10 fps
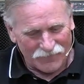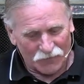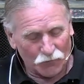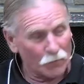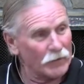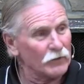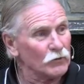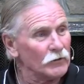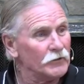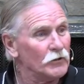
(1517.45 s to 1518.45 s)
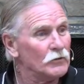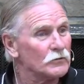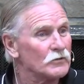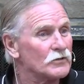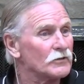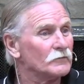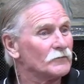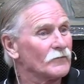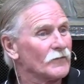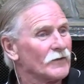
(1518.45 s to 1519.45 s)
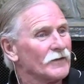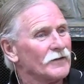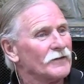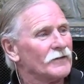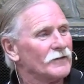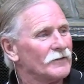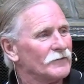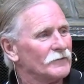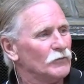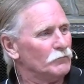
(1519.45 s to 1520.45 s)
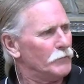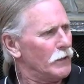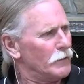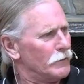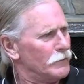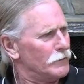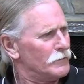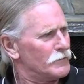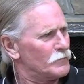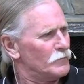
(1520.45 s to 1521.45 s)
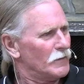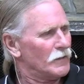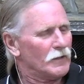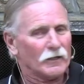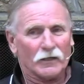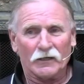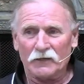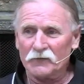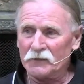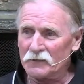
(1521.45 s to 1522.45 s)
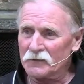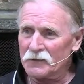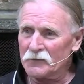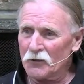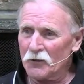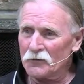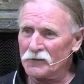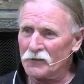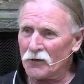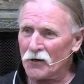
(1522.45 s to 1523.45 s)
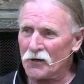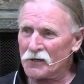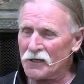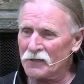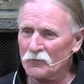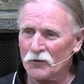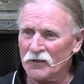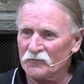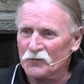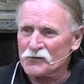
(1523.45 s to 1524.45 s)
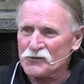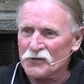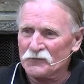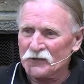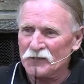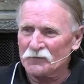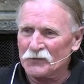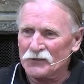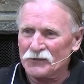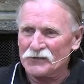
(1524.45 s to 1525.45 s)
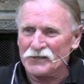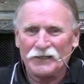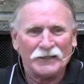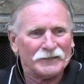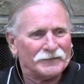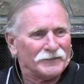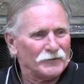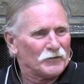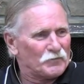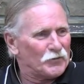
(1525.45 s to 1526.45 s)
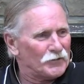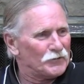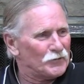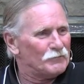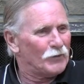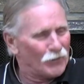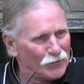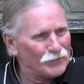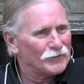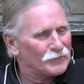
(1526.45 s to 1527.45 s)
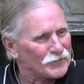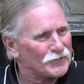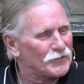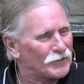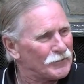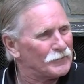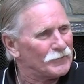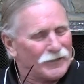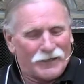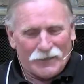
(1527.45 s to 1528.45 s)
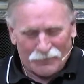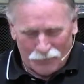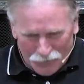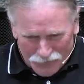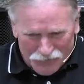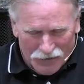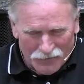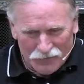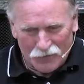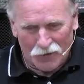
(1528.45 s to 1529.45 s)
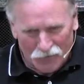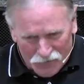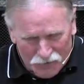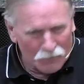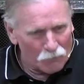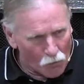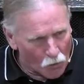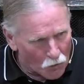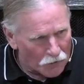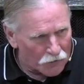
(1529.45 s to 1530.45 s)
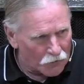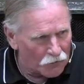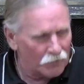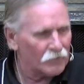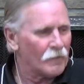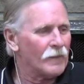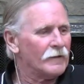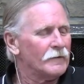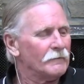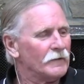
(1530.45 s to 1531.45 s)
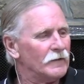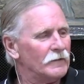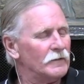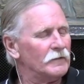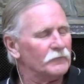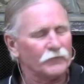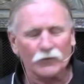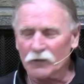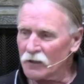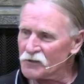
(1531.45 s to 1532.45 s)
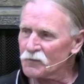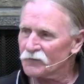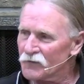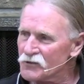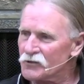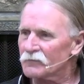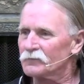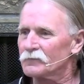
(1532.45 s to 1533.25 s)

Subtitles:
Nobody really knows what manna is. Evidently, though, the ark had a way of preserving it because it was put into a bowl and it was stuck in, put inside the ark as a memorial for God's provision.